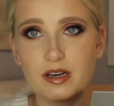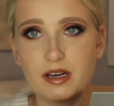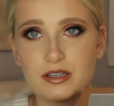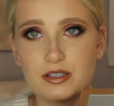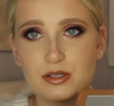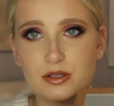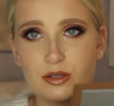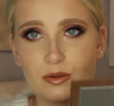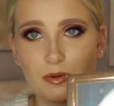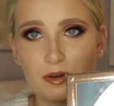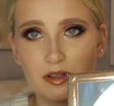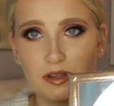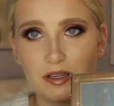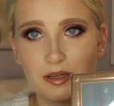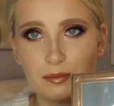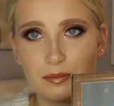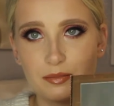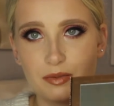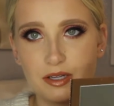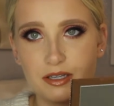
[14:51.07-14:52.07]
I just don't want to
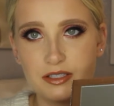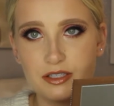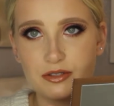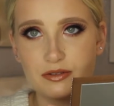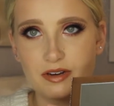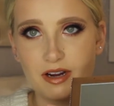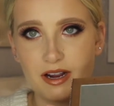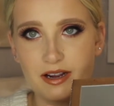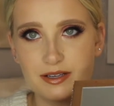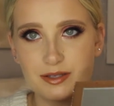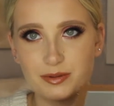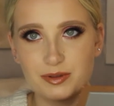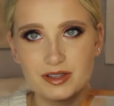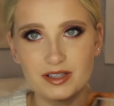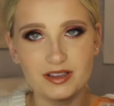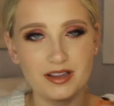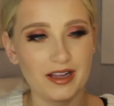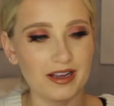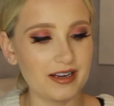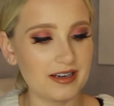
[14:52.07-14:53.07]
like blind you guys with
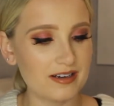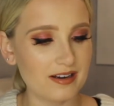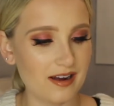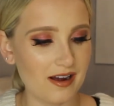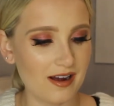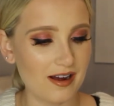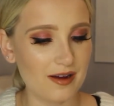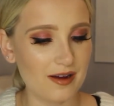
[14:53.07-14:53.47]
the light.